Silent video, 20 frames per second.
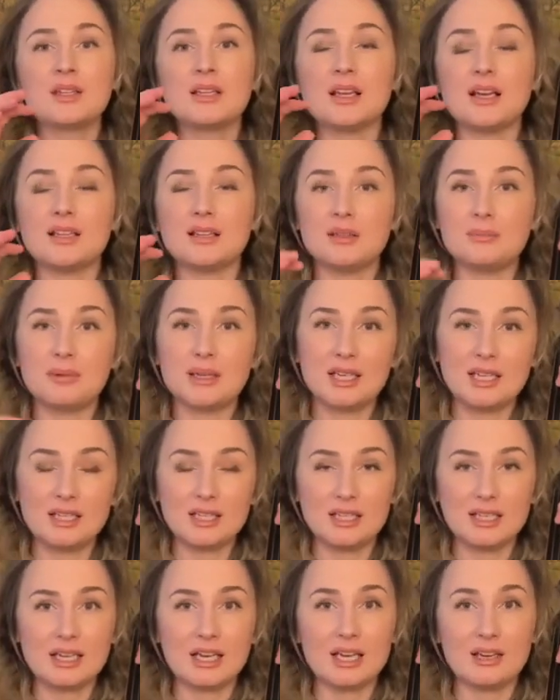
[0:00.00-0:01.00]
At the
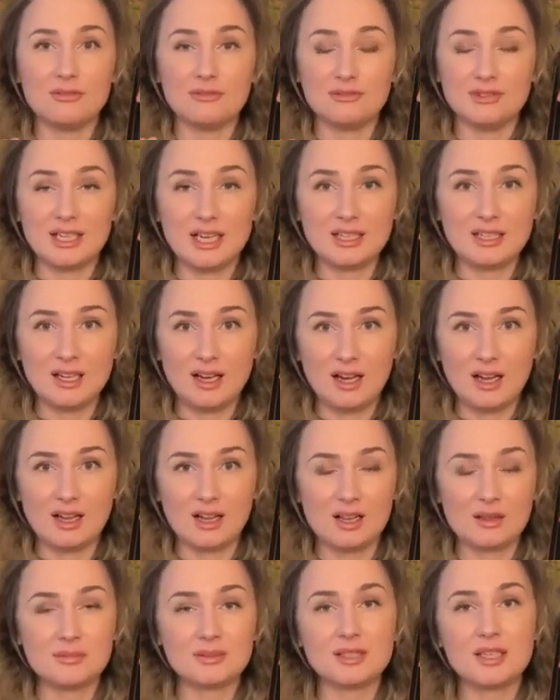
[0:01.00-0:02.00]
beginning, if that
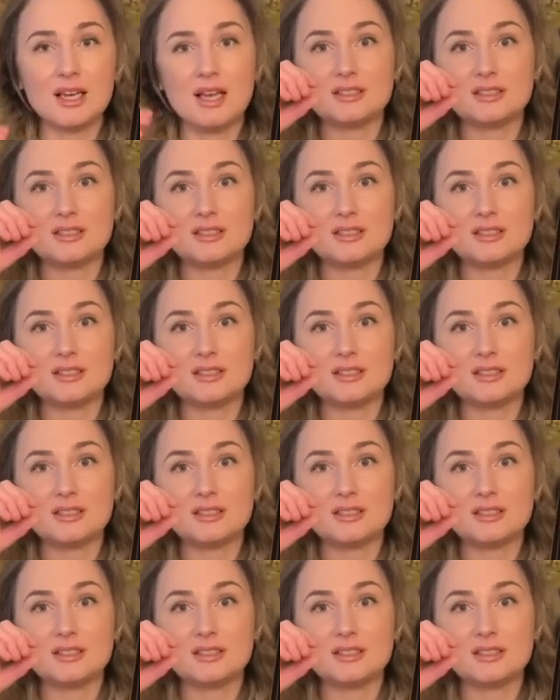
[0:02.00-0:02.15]
helps,